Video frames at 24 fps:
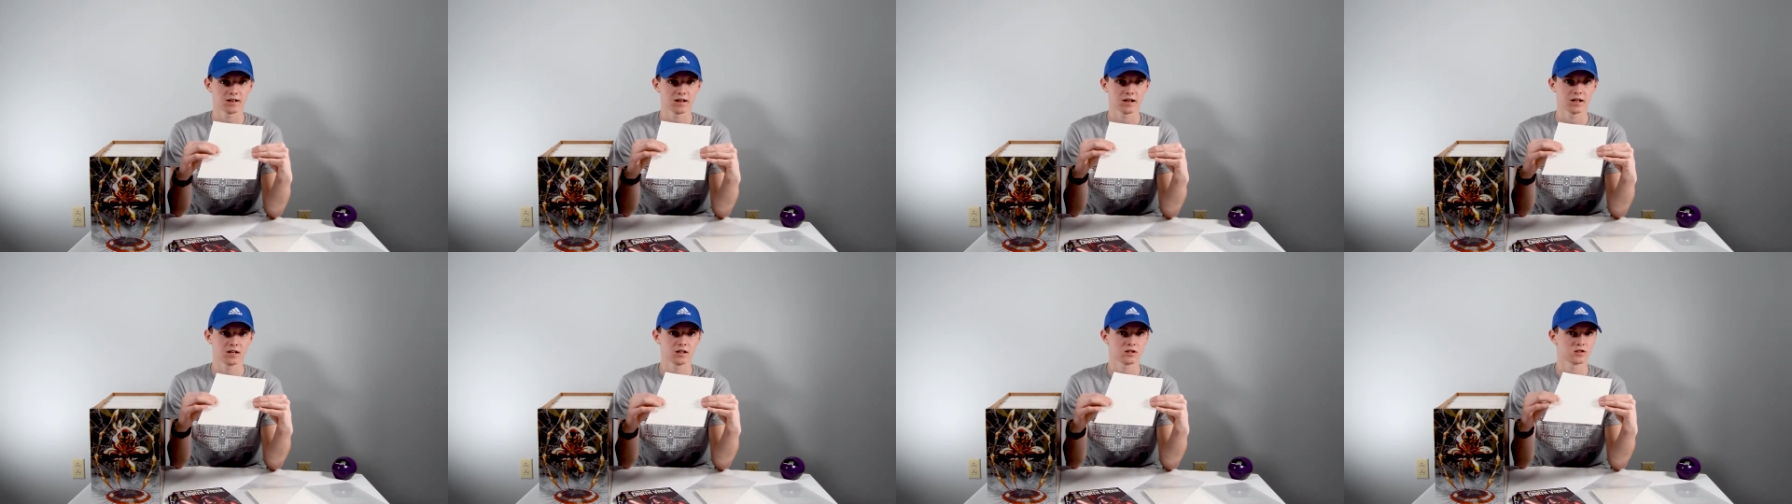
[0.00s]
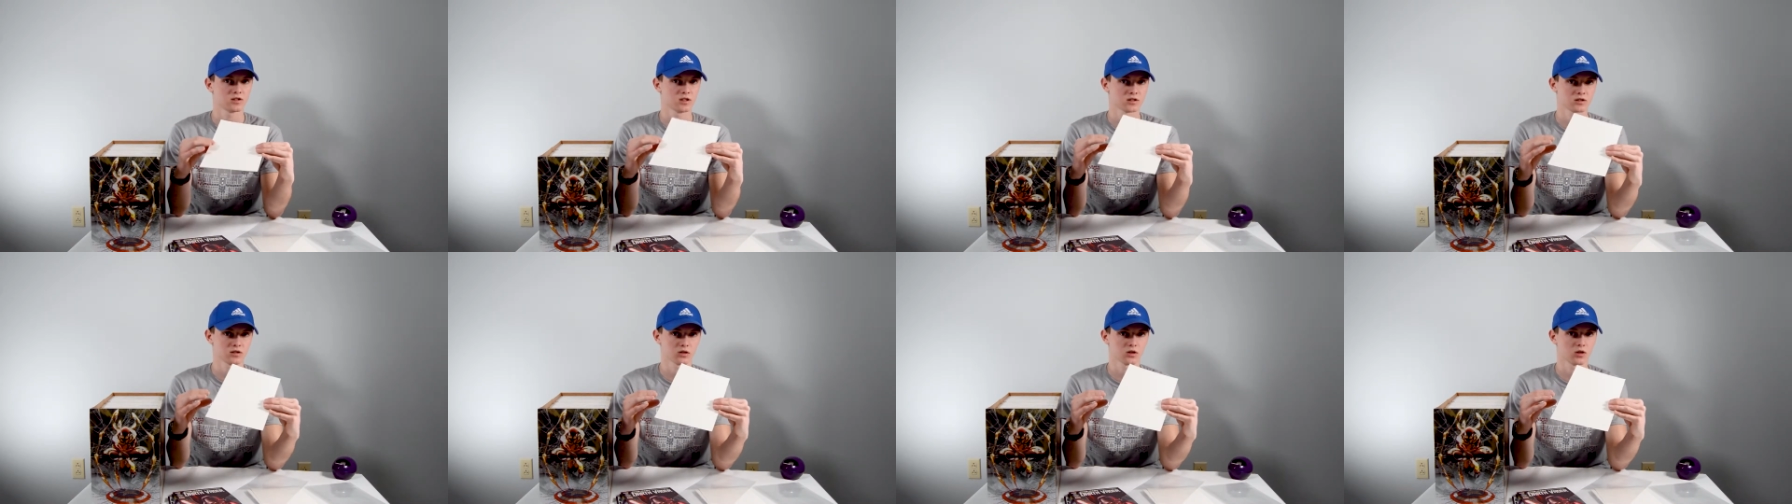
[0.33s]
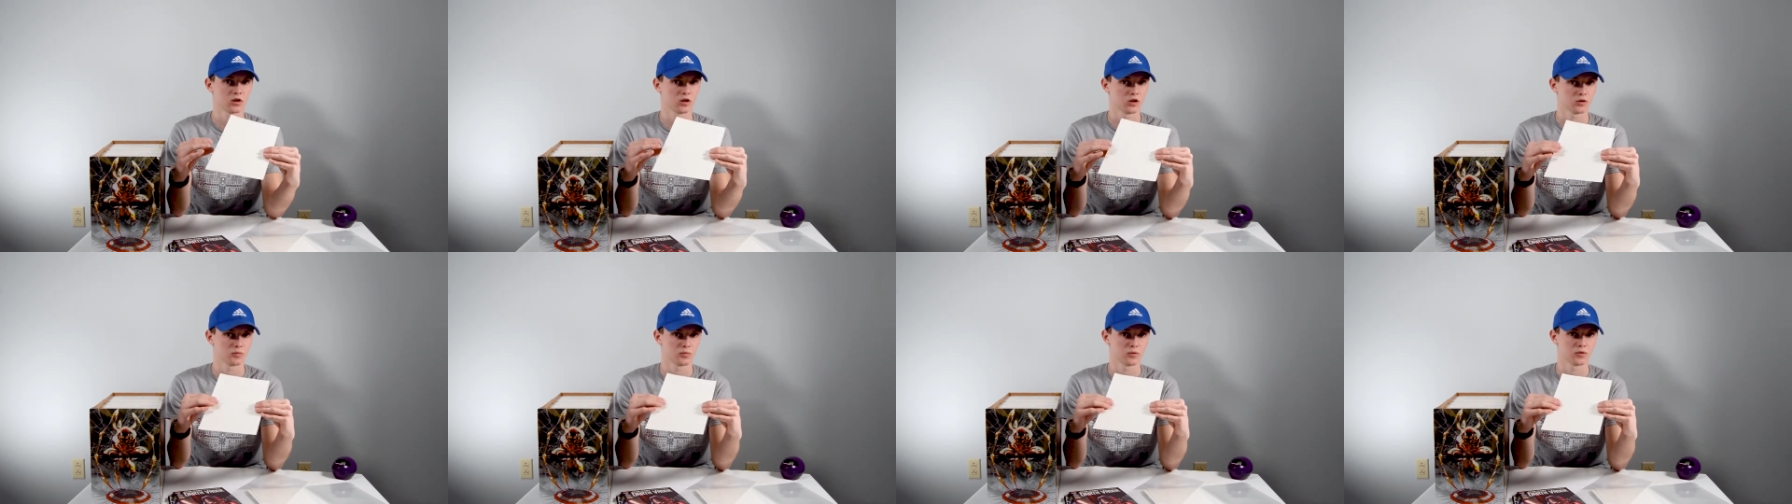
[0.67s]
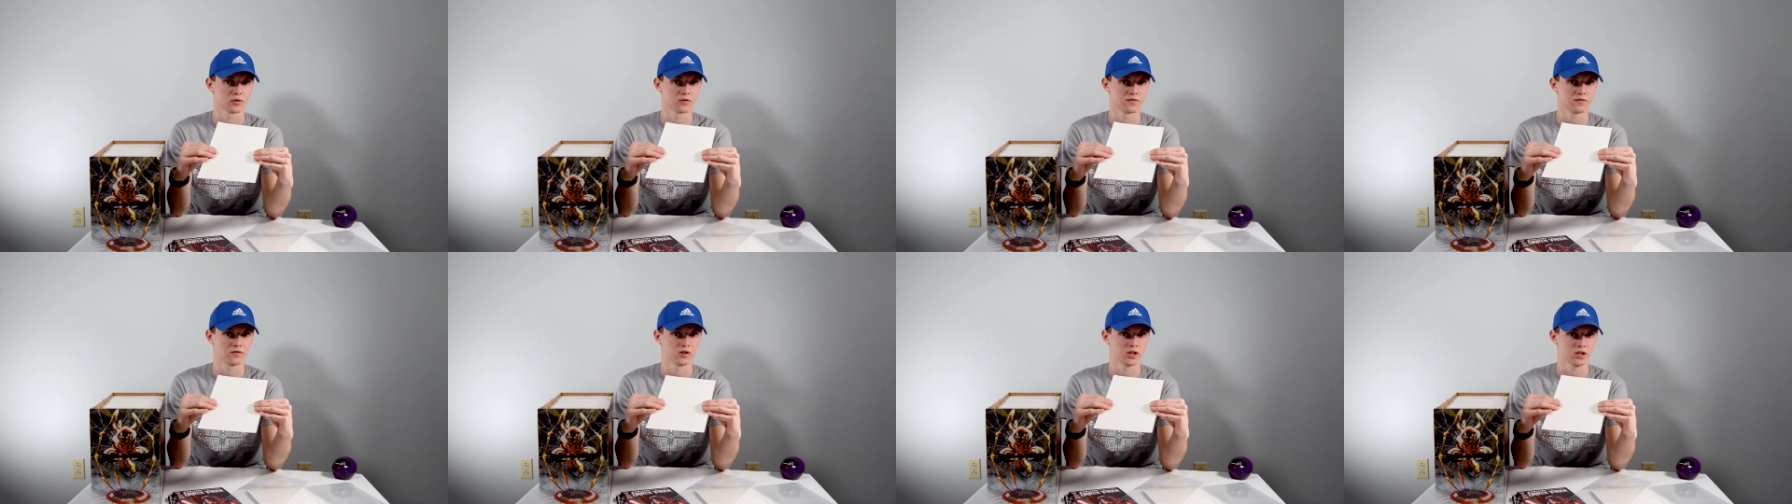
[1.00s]
and it's just a
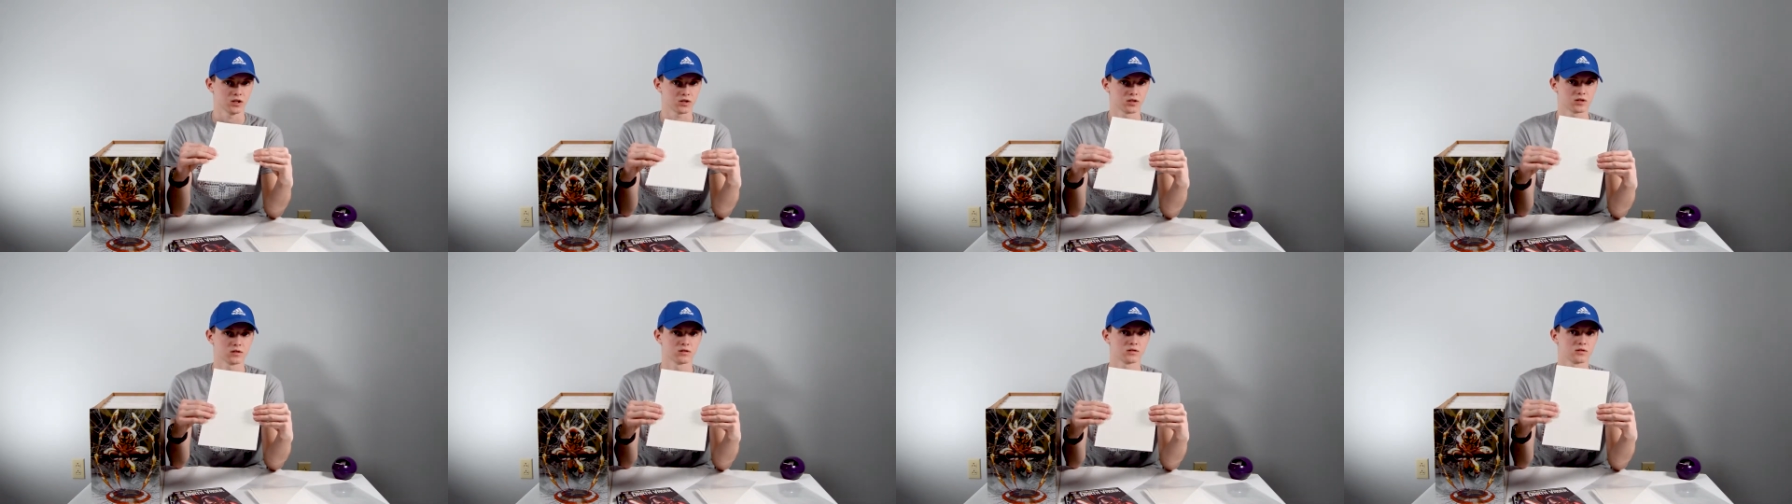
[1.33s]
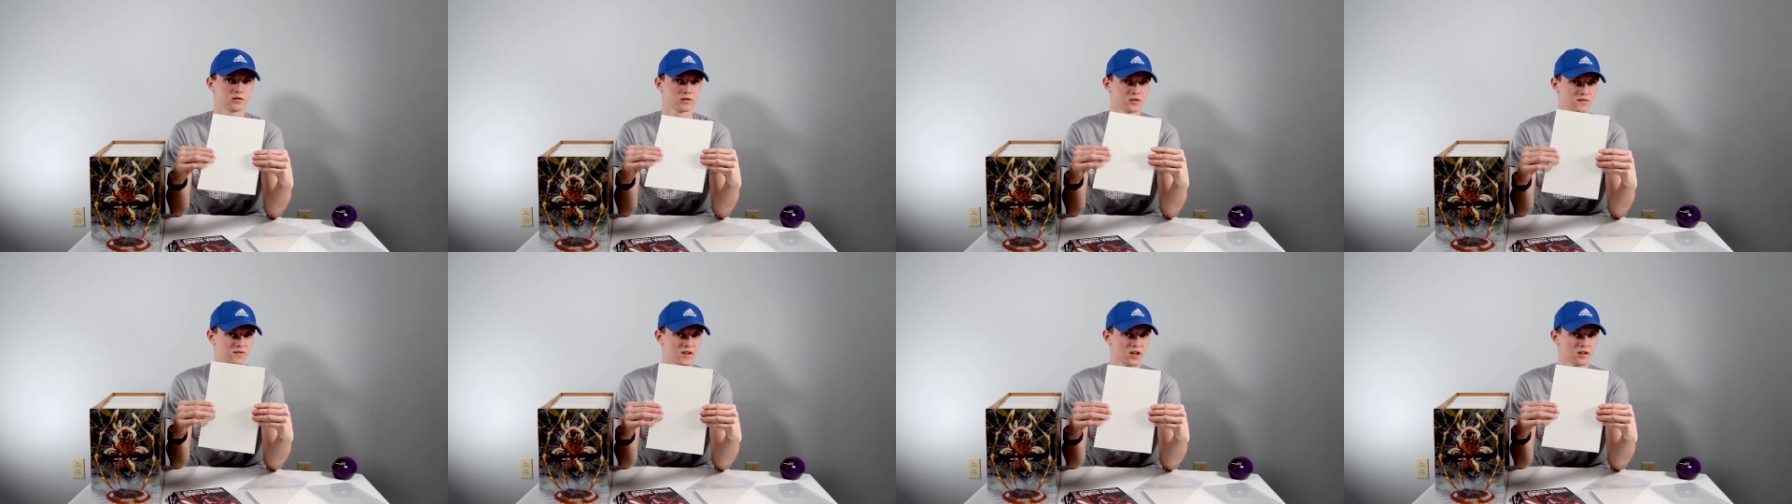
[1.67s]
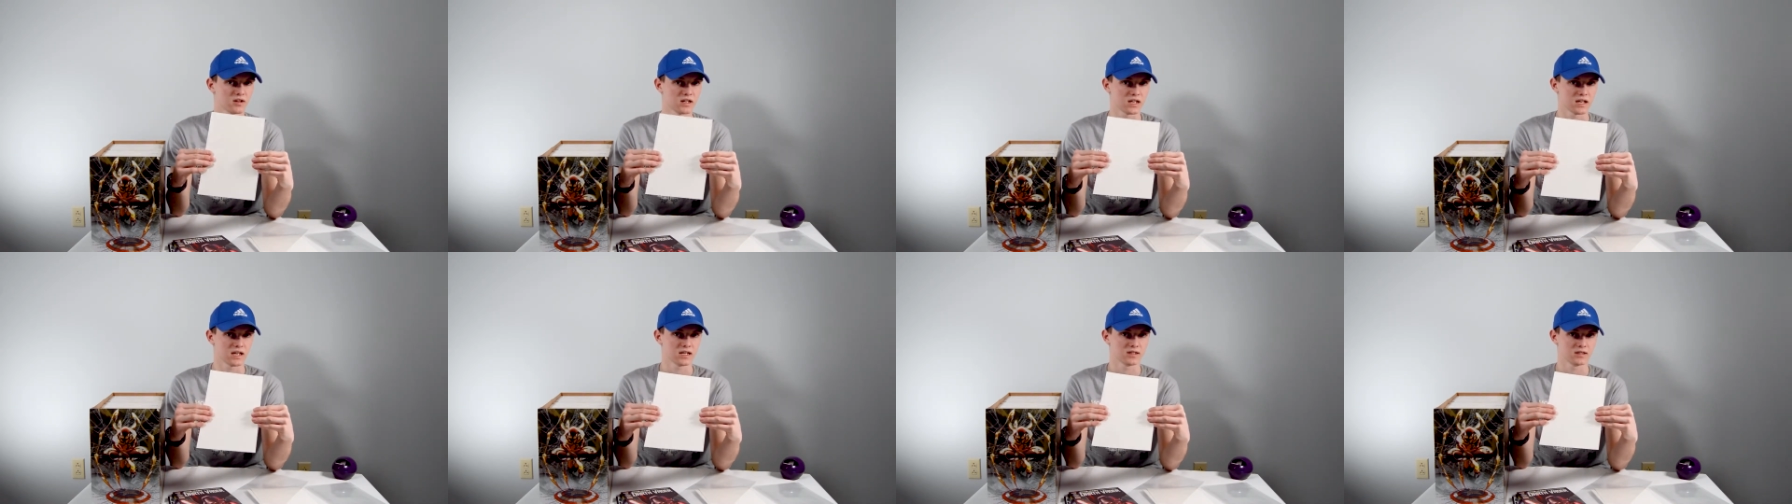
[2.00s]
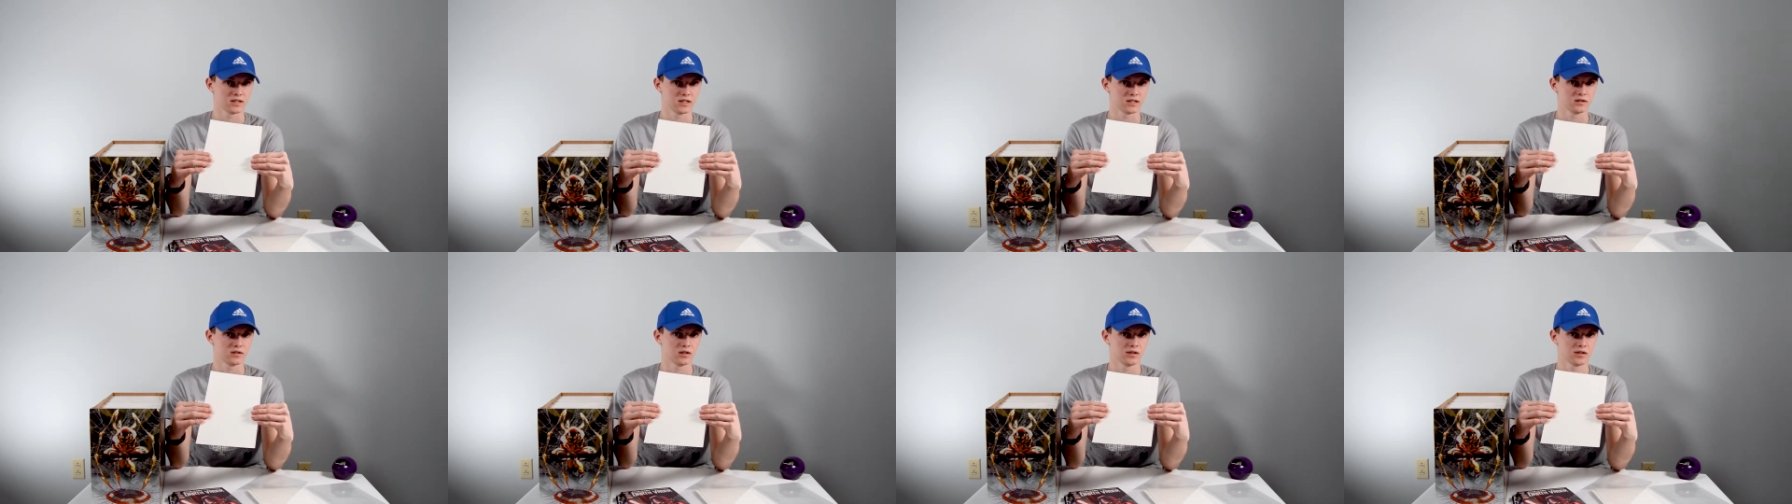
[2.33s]
cardboard finish, so it's very
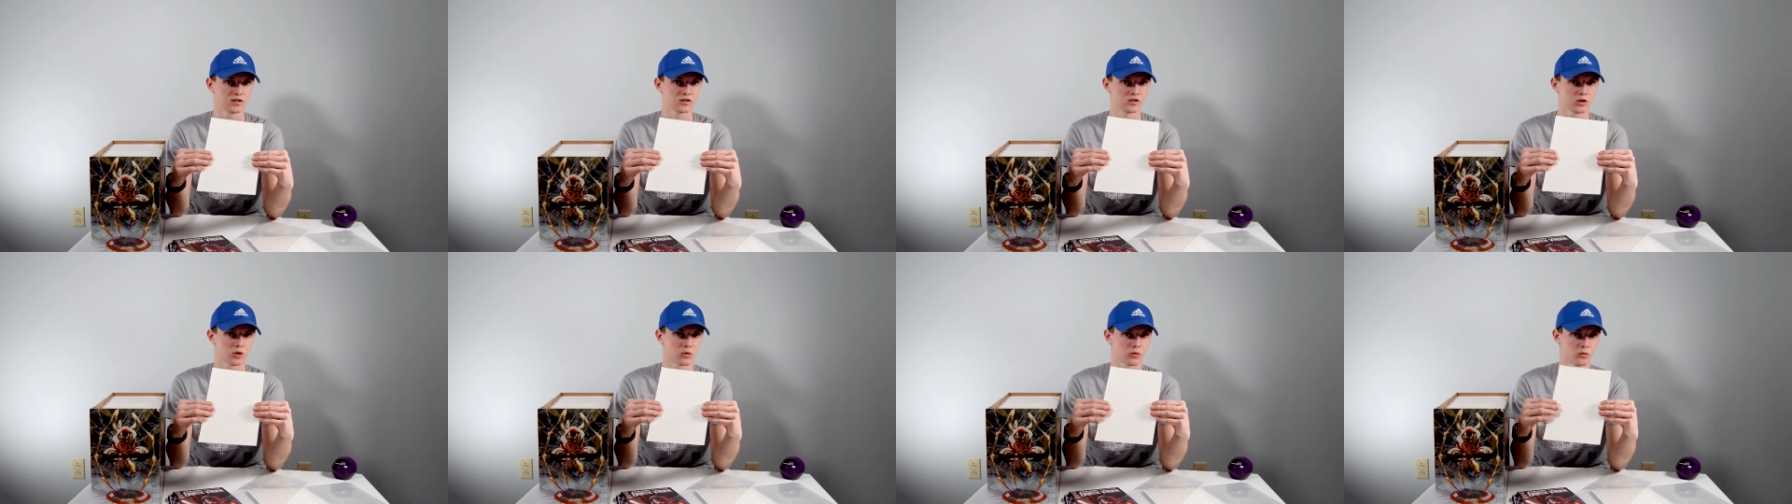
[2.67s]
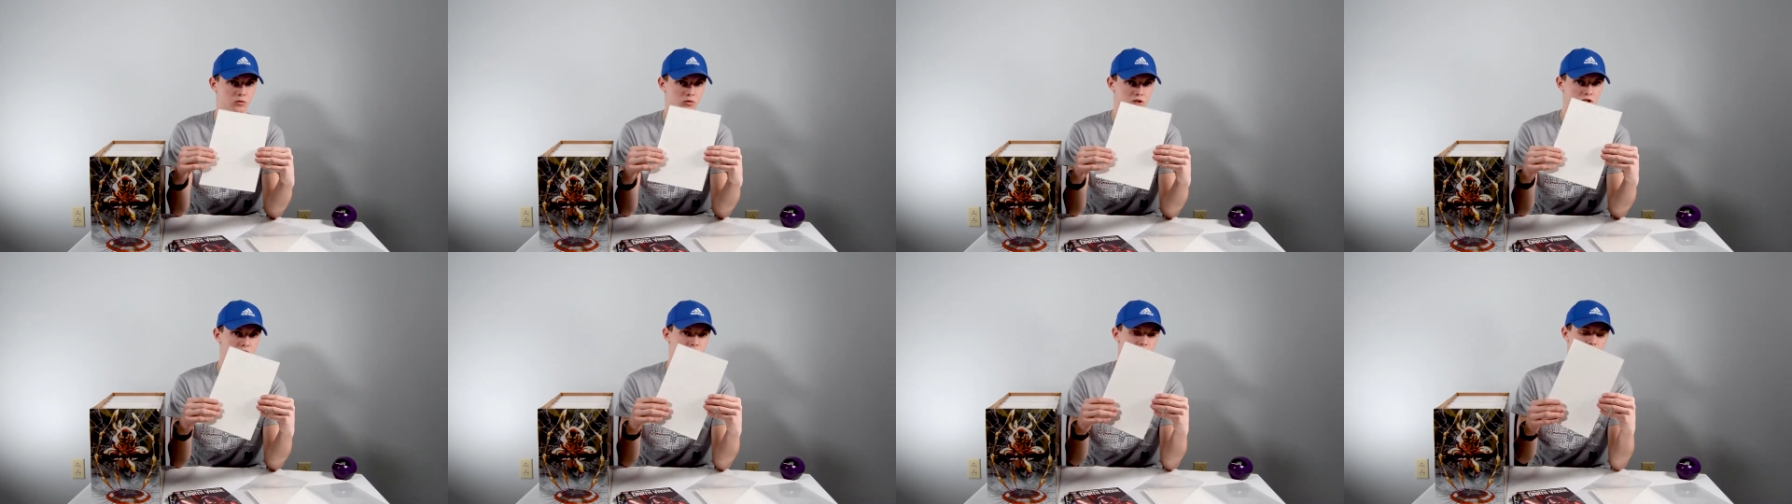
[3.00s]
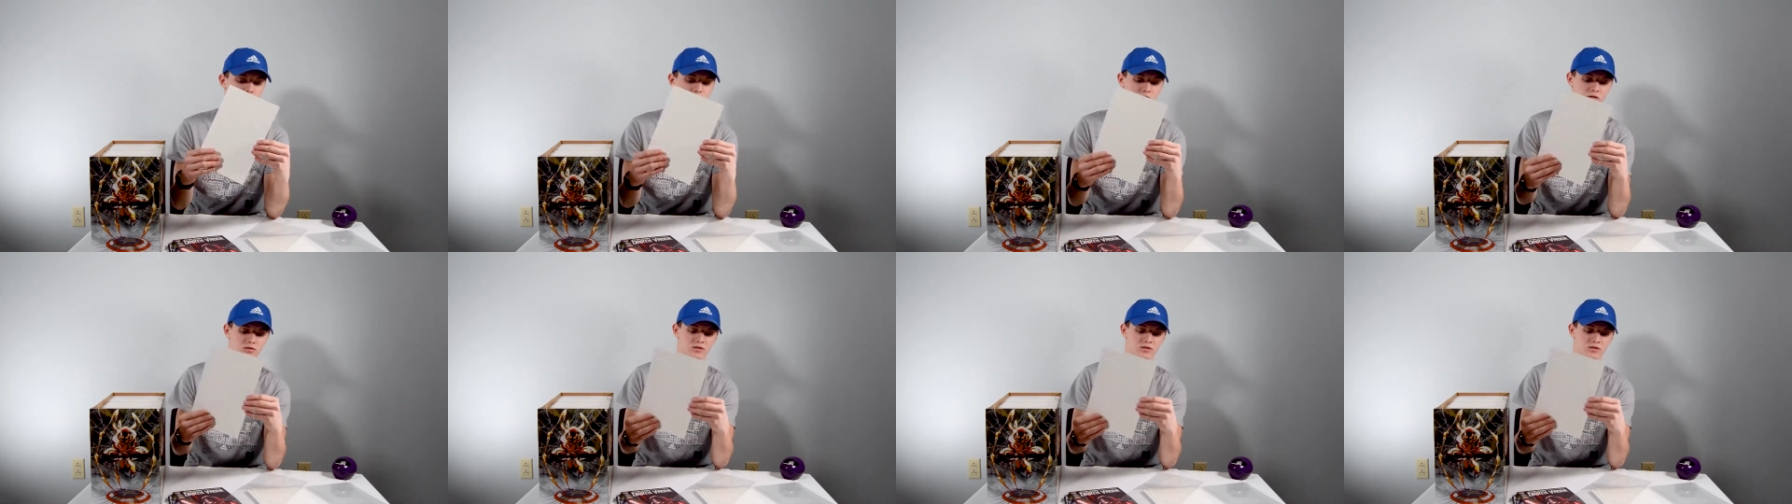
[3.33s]
easy to distinguish the 2